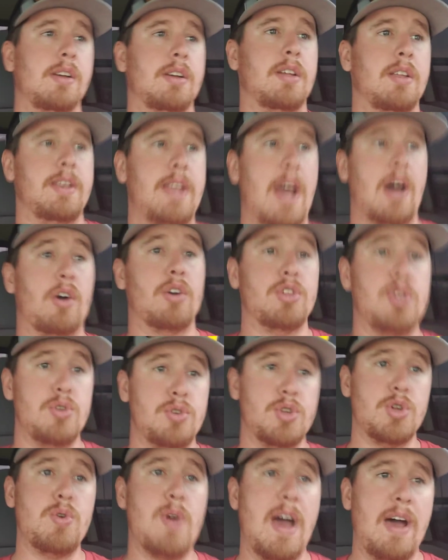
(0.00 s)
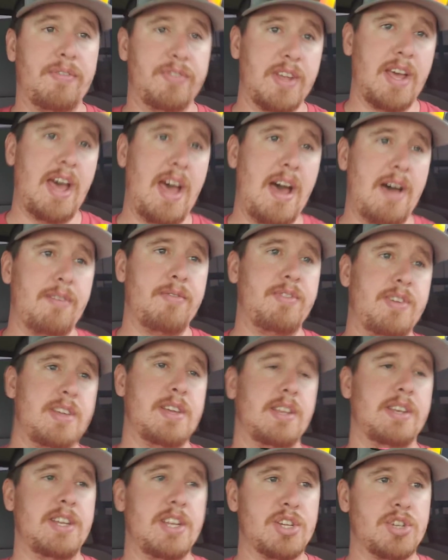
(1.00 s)
Now, you do have to have the
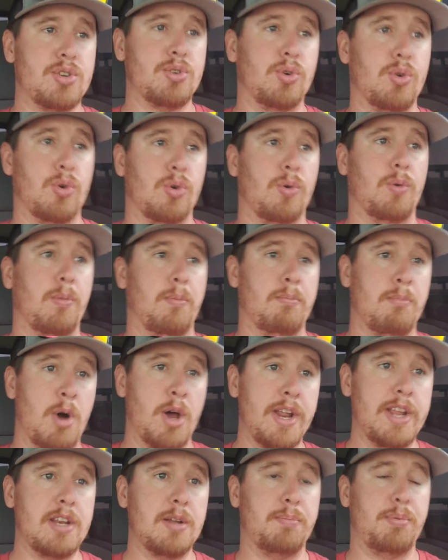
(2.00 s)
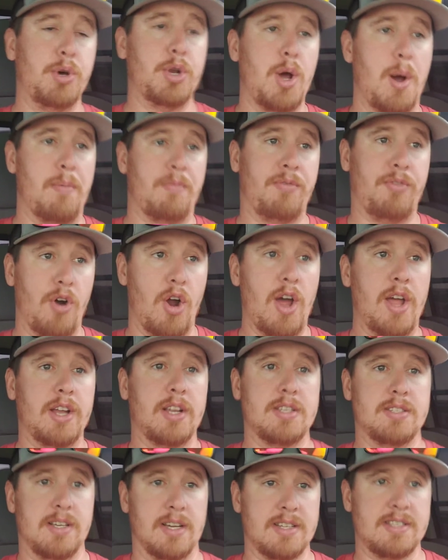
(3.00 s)
initial money to put up front,
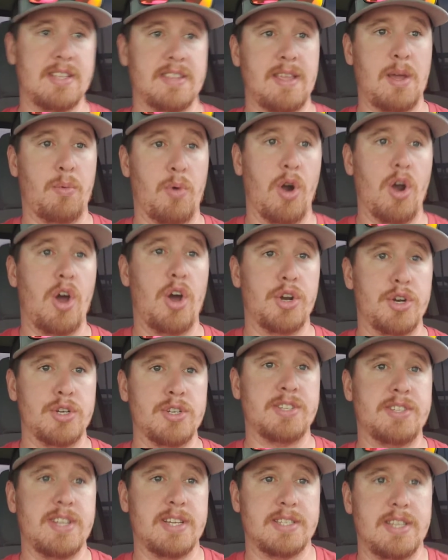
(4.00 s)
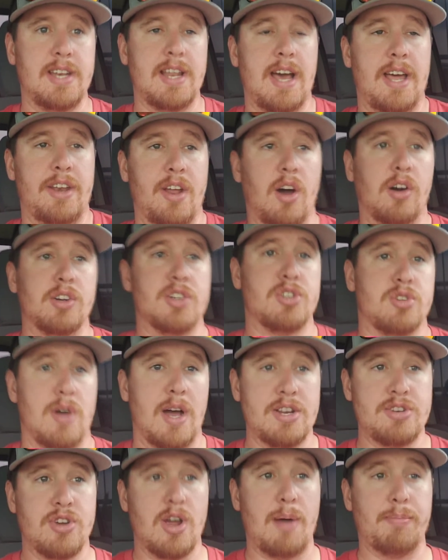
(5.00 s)
because like I said, they were $169, so
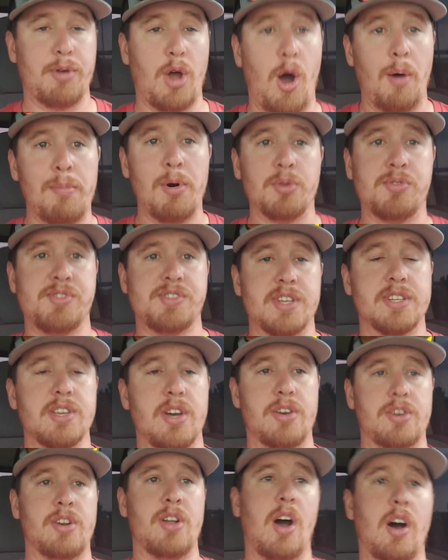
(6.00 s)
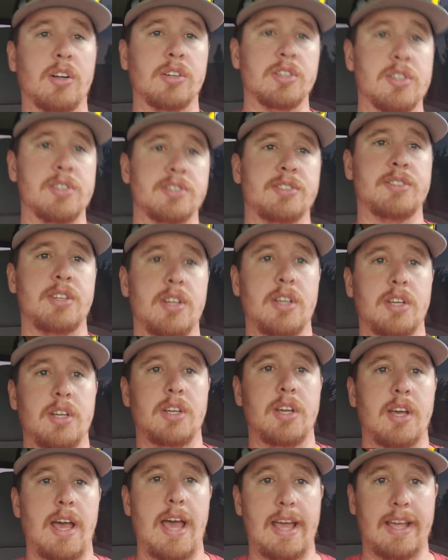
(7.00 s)
I dropped almost $600
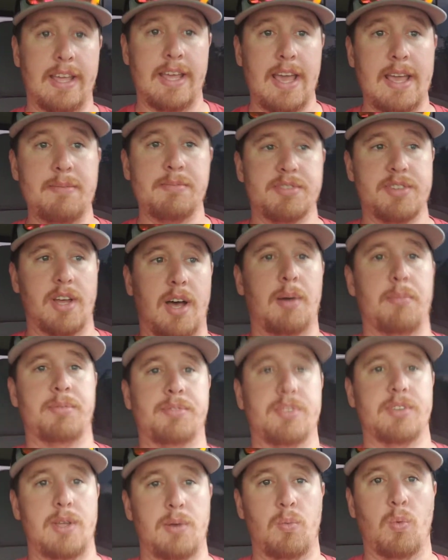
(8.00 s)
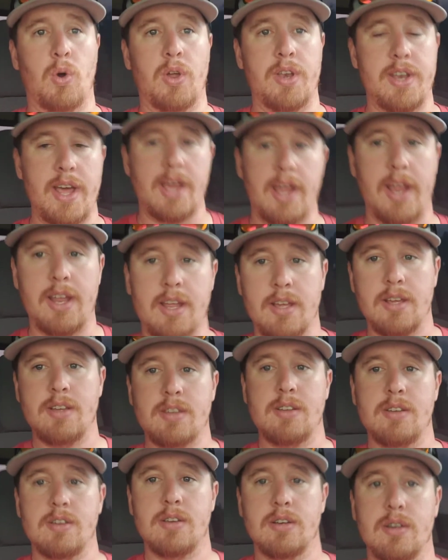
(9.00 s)
at GameStop's in one day.
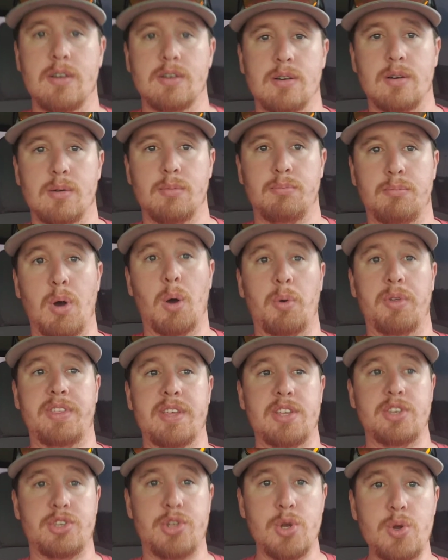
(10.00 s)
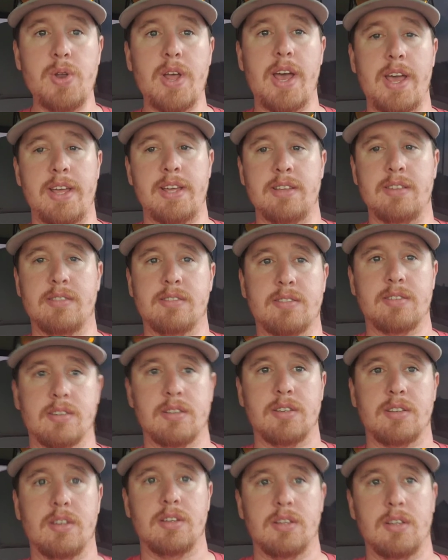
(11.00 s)
But within 2 days,
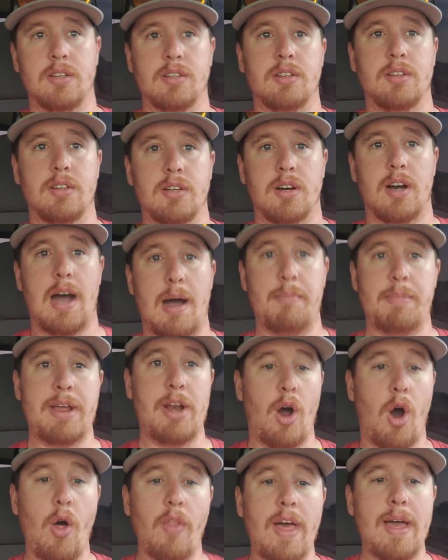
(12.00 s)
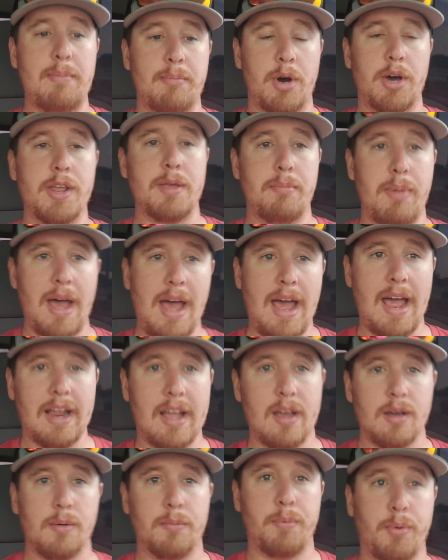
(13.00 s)
I made all that money back
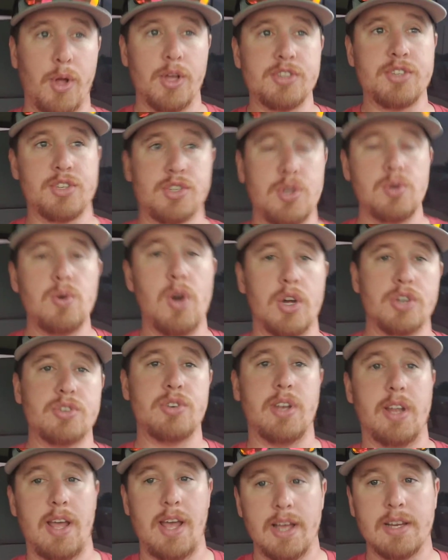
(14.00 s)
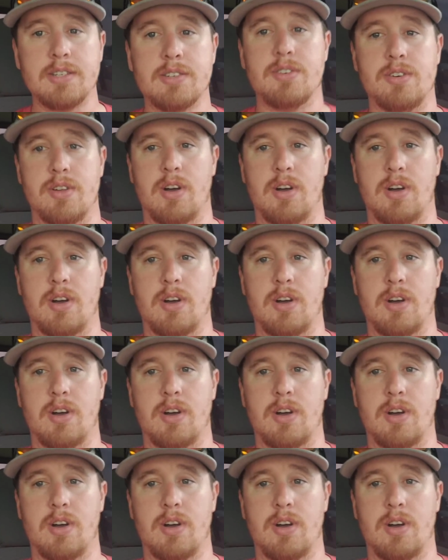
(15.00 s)
plus $200 extra.